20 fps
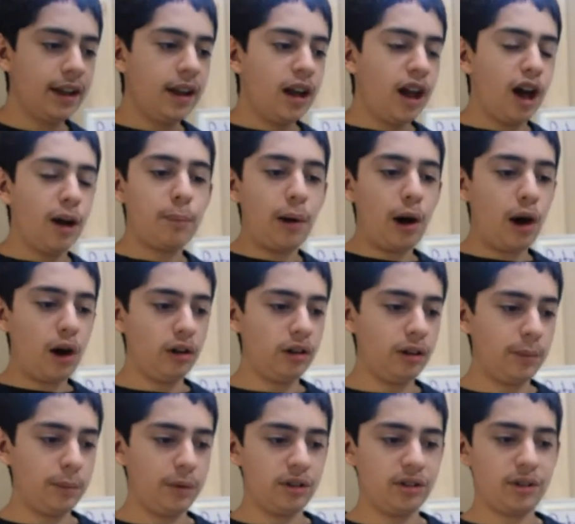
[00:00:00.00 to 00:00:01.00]
a
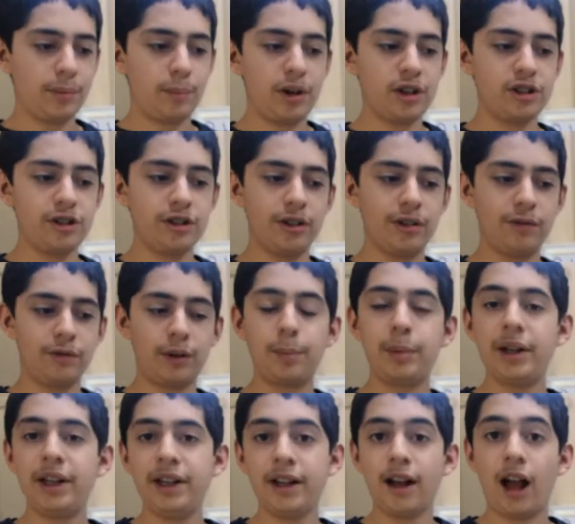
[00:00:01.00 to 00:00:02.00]
polymer is a bunch of
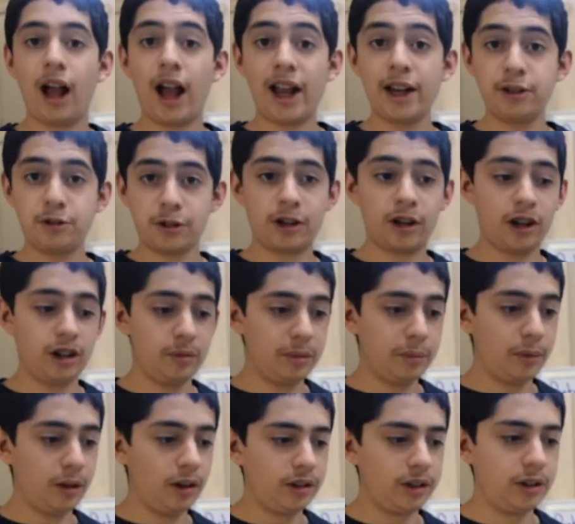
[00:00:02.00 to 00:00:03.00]
repeating hydrocarbon
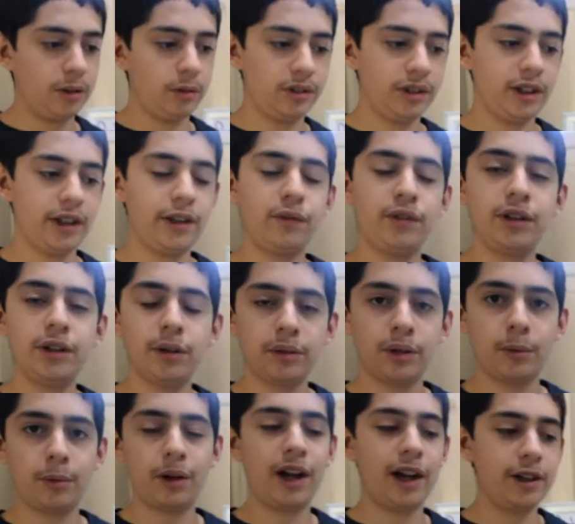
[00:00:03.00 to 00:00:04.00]
molecules. And if you don't
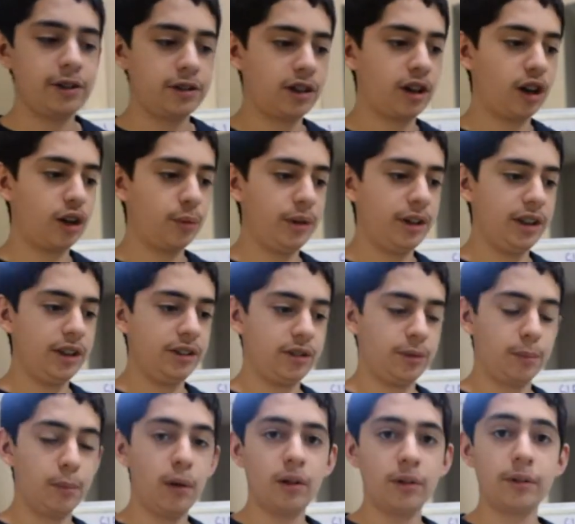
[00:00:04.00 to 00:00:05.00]
know what hydrocarbon is, they're
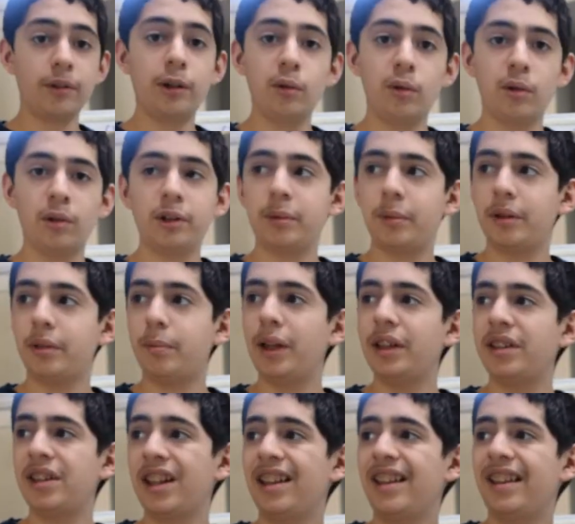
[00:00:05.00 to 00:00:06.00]
molecules with
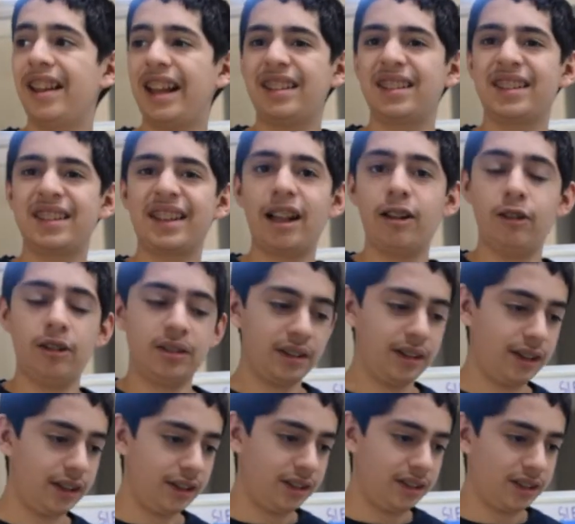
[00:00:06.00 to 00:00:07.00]
basically like
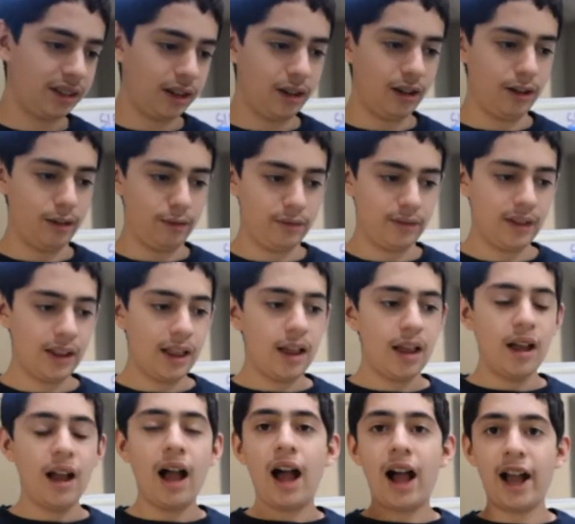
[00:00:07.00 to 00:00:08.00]
skeletons of
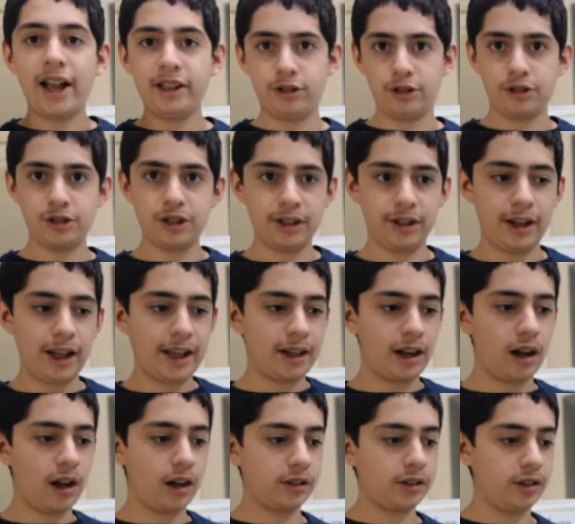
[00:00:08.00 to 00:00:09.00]
hydrogen and
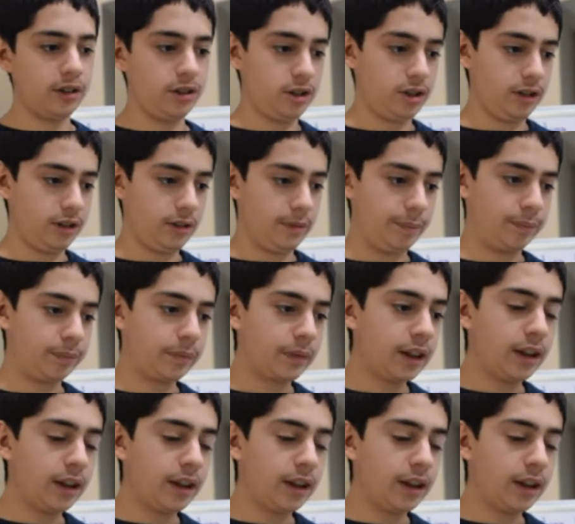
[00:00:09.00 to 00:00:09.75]
oxygen.